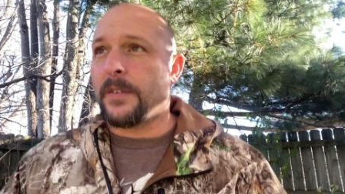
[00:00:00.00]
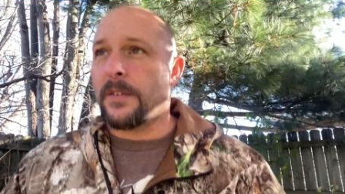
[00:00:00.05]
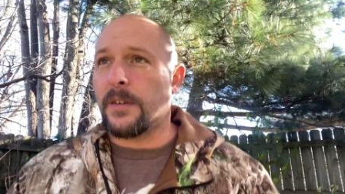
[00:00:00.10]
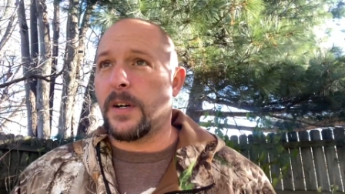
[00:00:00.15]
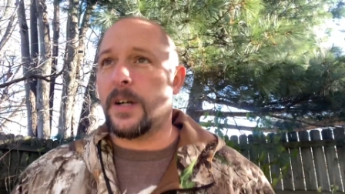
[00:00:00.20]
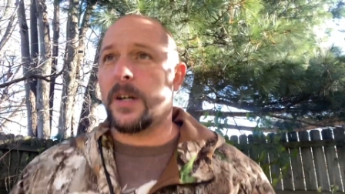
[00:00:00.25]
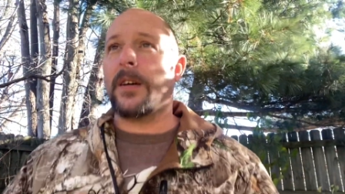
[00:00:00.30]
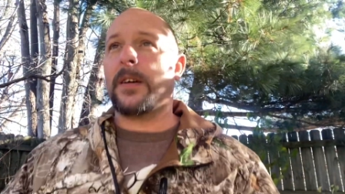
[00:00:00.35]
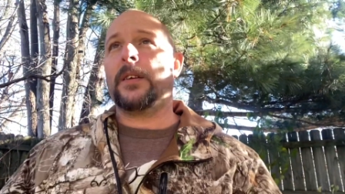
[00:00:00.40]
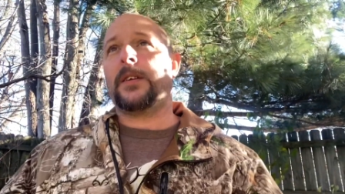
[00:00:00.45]

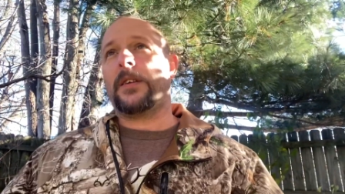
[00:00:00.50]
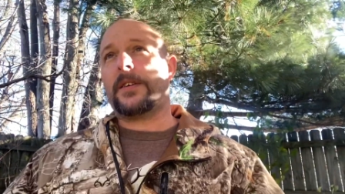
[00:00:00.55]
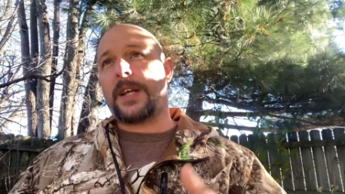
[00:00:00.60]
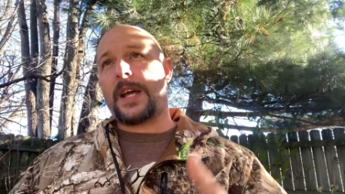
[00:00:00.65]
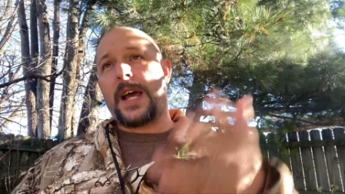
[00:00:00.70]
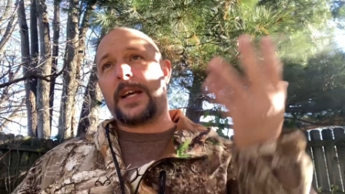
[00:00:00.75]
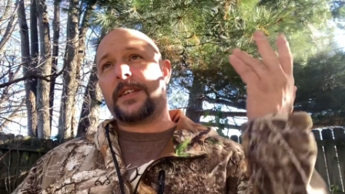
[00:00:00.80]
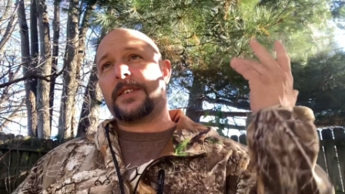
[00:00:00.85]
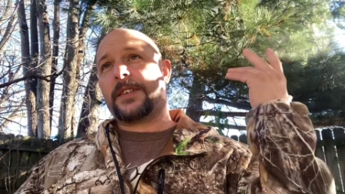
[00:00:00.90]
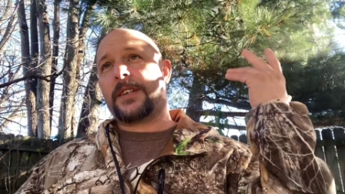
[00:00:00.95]
Well, the
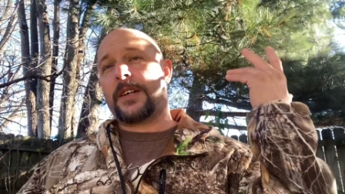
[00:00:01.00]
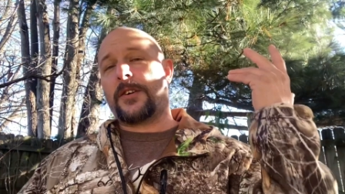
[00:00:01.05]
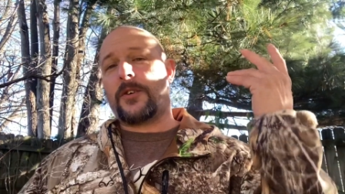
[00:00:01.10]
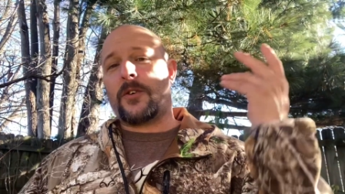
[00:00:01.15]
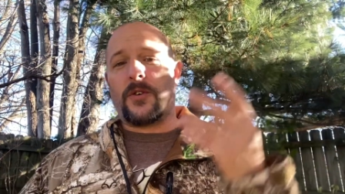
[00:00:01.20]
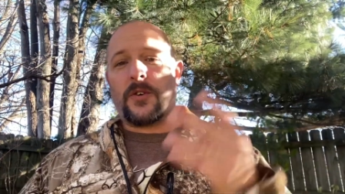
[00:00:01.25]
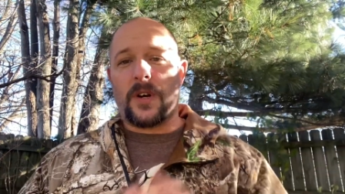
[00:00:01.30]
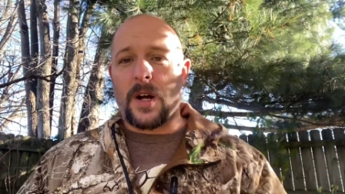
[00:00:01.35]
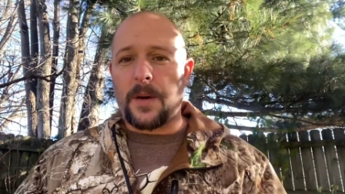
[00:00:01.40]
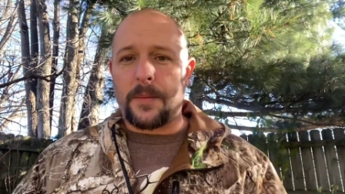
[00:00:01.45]
taxes are
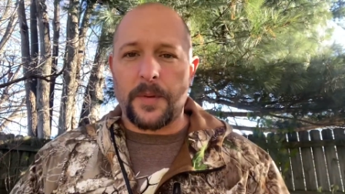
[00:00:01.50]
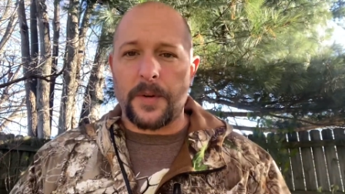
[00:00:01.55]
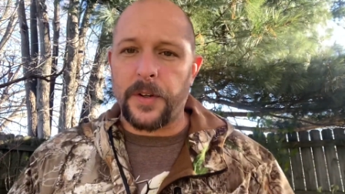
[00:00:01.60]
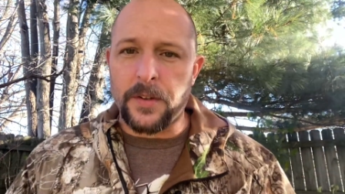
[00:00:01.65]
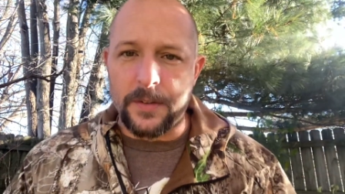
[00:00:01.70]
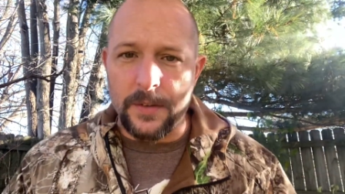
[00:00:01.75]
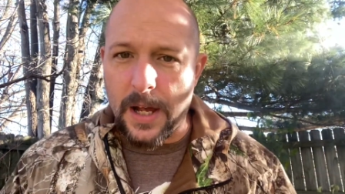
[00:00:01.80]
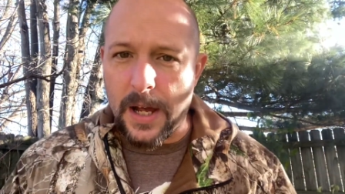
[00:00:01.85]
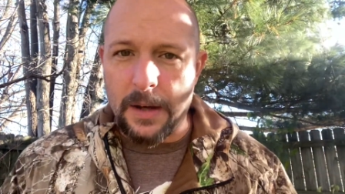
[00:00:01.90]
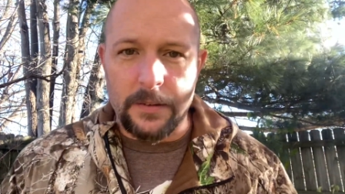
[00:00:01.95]
going up. We
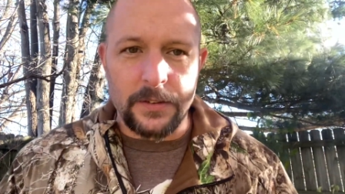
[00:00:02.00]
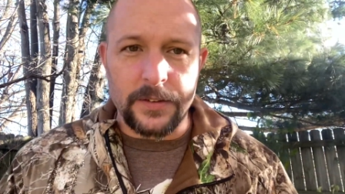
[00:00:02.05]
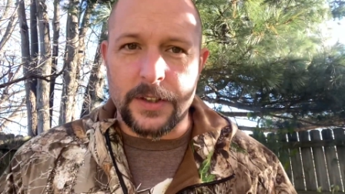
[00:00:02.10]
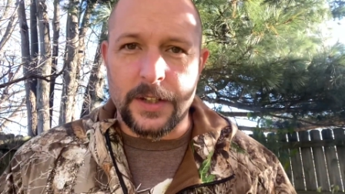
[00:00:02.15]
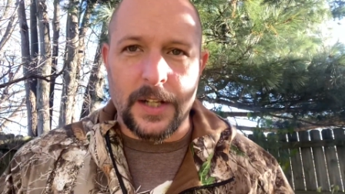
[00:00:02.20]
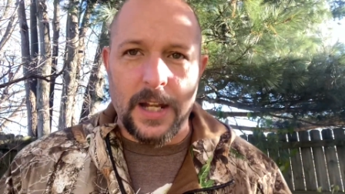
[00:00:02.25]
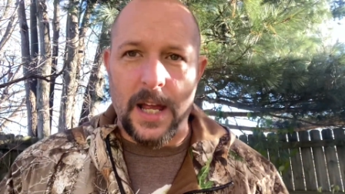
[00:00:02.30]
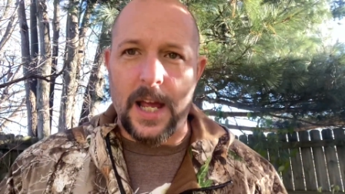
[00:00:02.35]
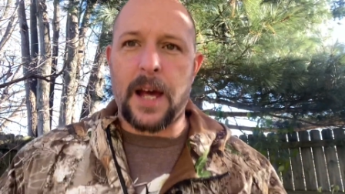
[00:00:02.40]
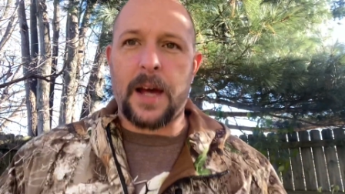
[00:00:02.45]
knew that was
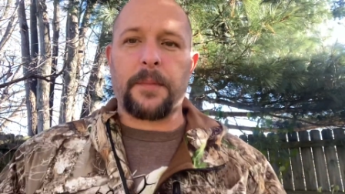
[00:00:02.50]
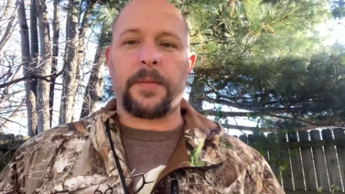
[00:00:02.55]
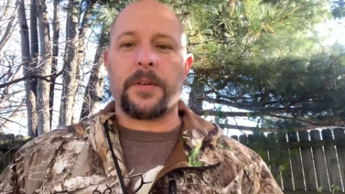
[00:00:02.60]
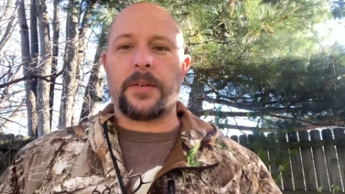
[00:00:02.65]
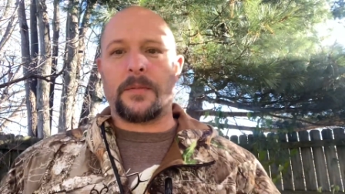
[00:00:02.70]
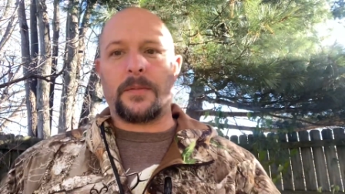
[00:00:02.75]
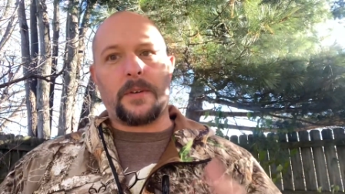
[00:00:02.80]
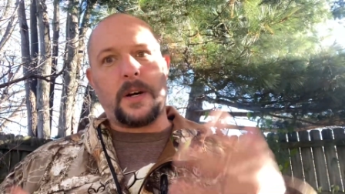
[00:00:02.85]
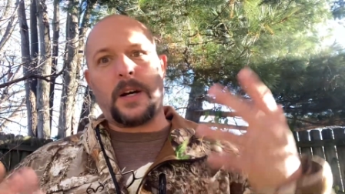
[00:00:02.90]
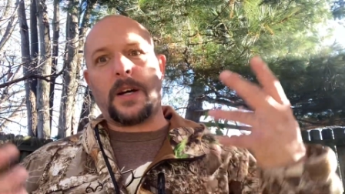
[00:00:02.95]
going to
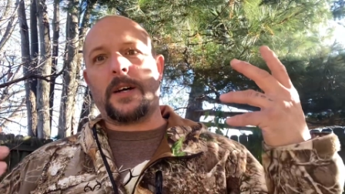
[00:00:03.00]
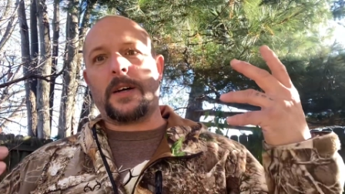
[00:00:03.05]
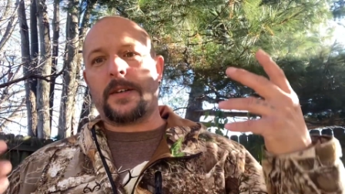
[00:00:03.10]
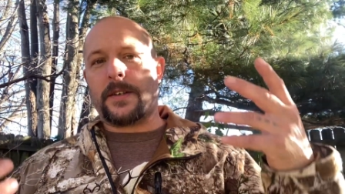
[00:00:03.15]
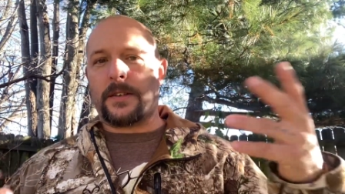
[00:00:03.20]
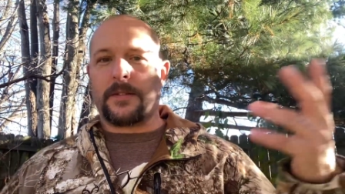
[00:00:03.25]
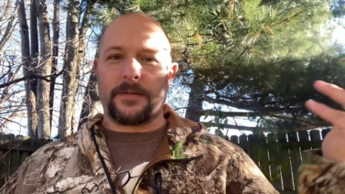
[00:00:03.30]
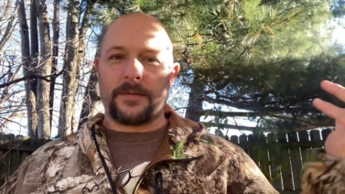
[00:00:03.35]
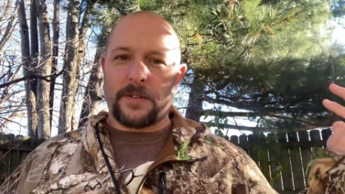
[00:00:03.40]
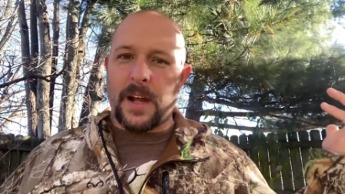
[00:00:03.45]
happen. Well,
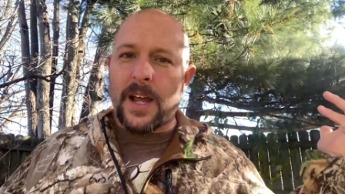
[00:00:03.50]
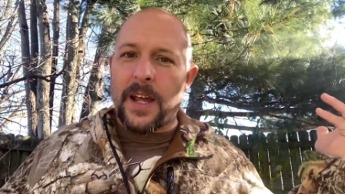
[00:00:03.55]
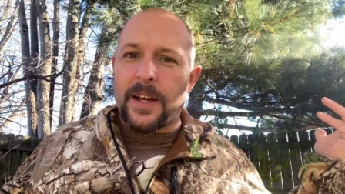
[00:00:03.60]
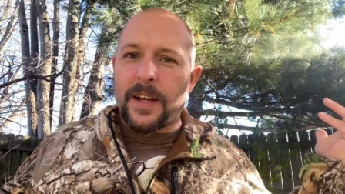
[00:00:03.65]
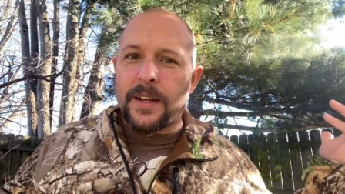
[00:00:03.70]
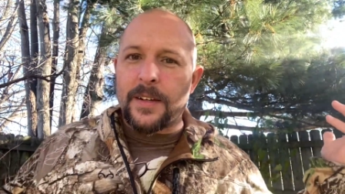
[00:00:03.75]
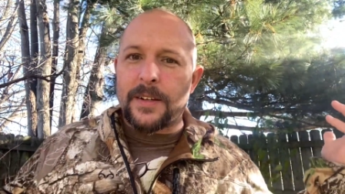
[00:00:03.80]
it, right?